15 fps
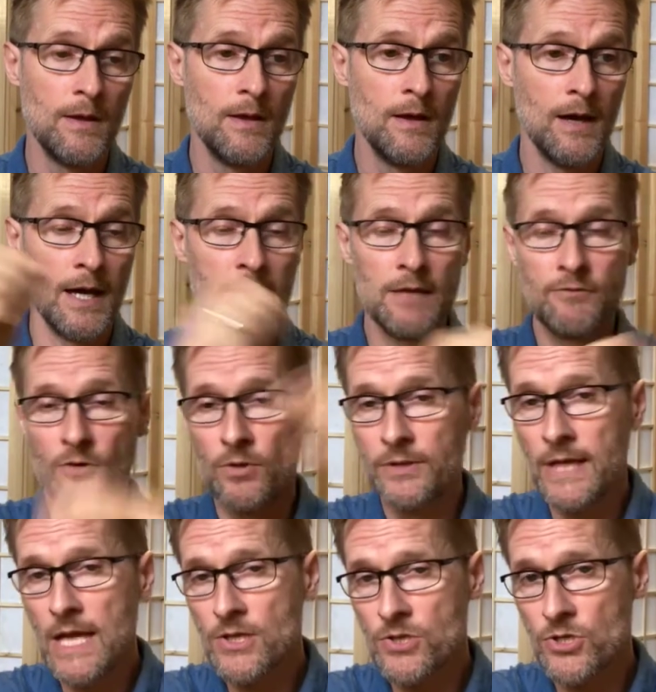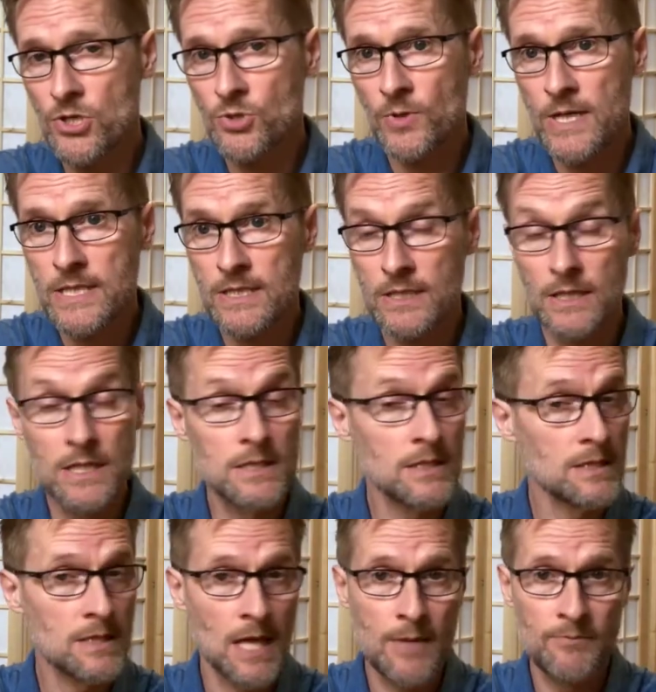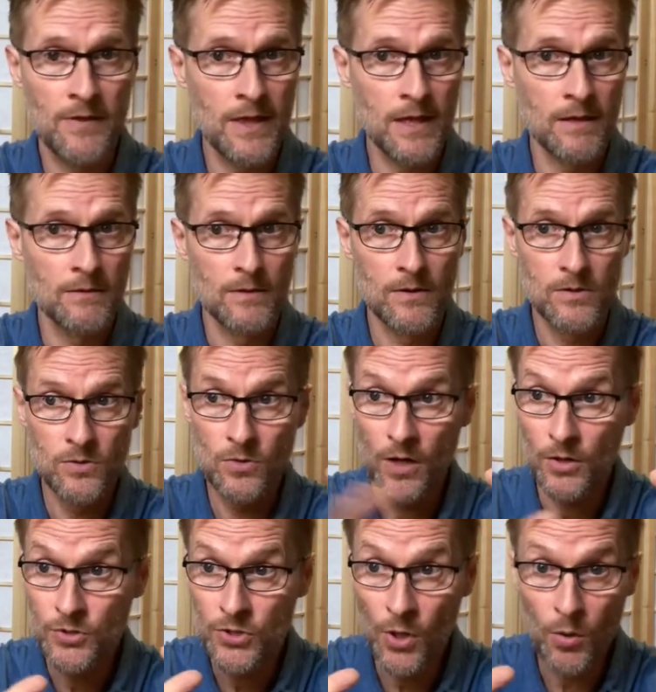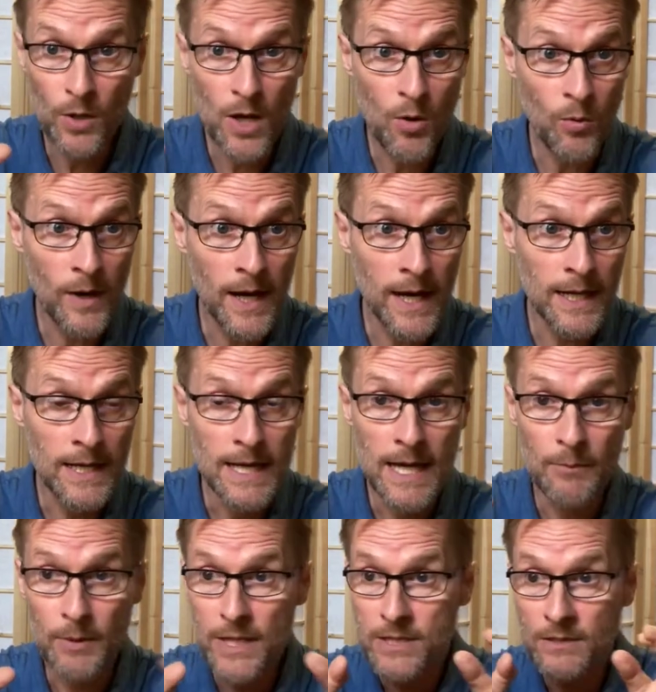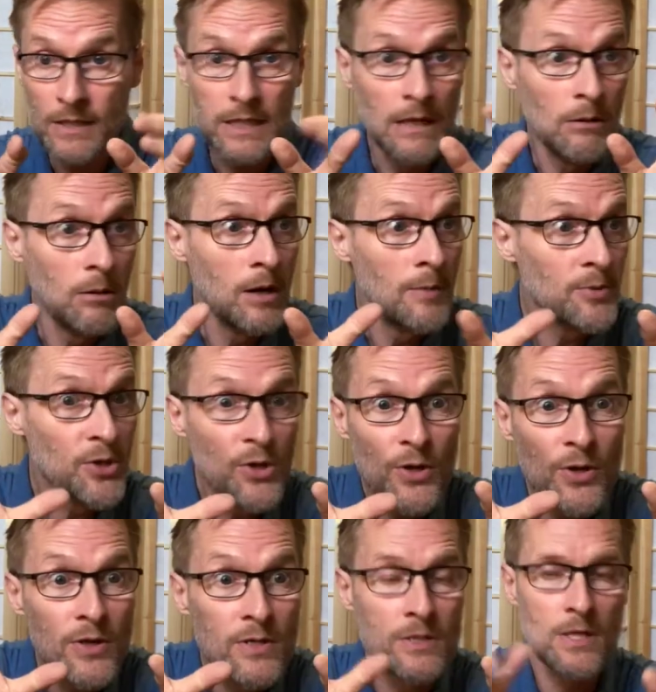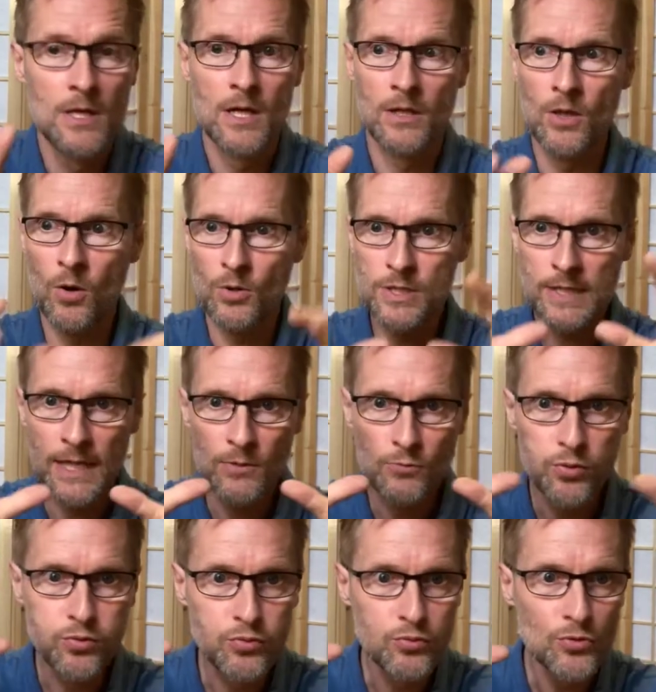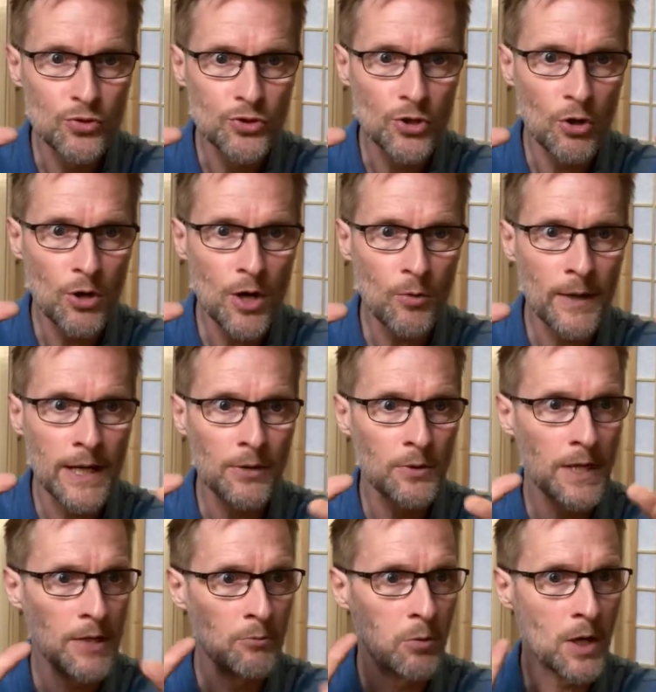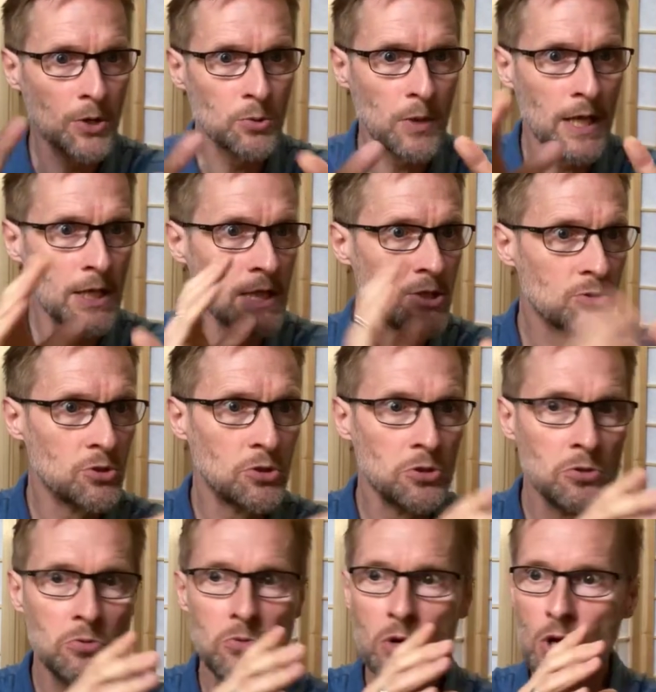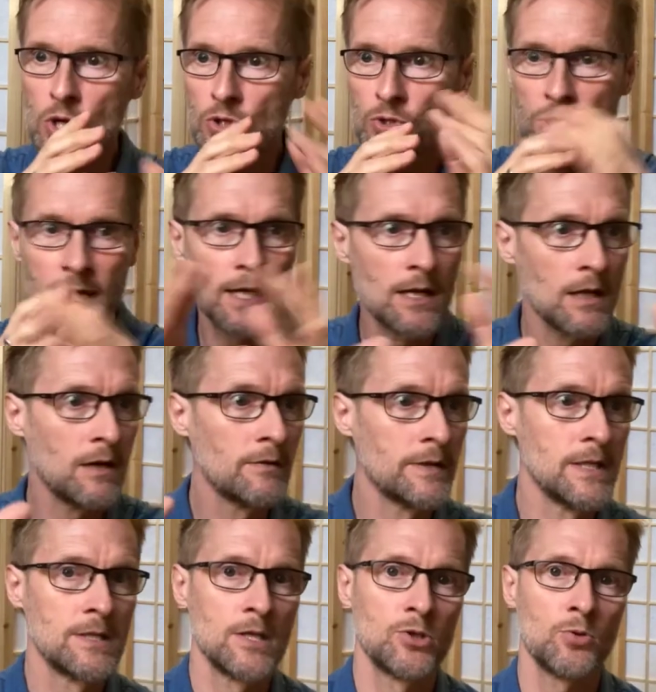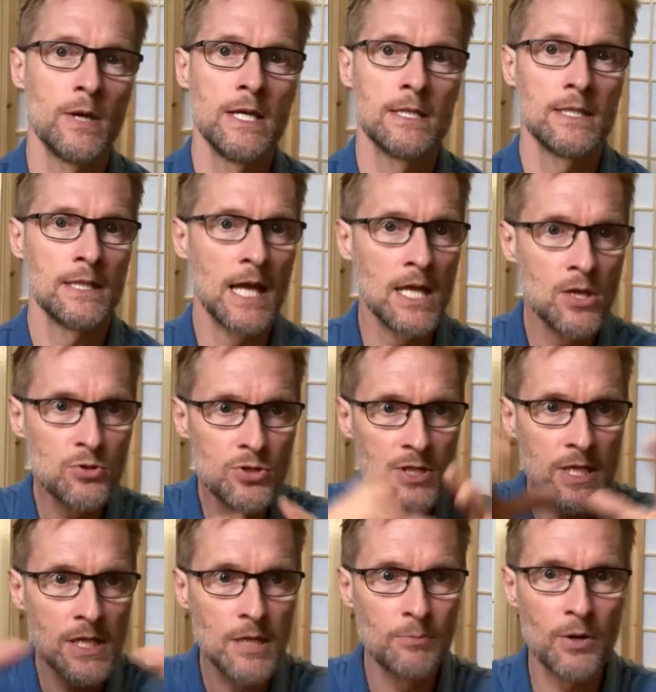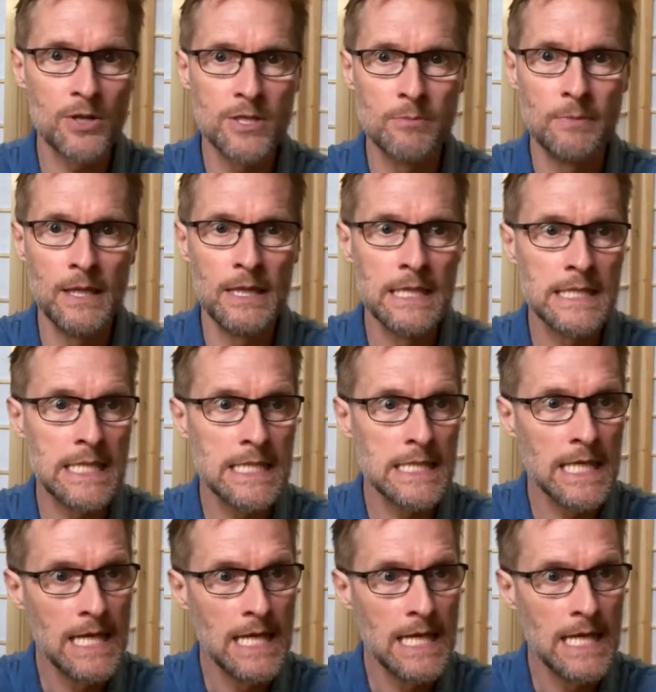And if you're in a danger situation, it's the same thing. You are totally aware, but it's not like, oh, I'm curious. No, it's like, you're totally aware. Okay, what do I need to do to get out of this situation? And you see the possibilities,